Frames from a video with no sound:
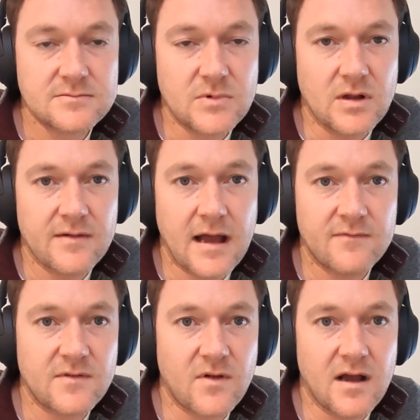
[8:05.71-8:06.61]
will
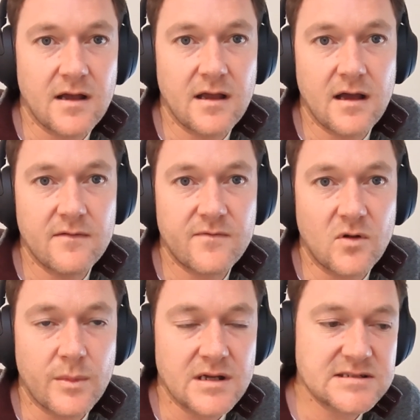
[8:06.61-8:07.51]
have to fly at
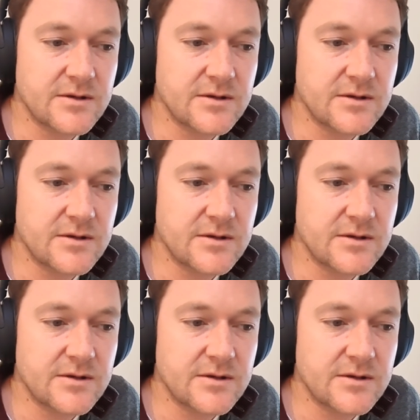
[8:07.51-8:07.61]
full mast.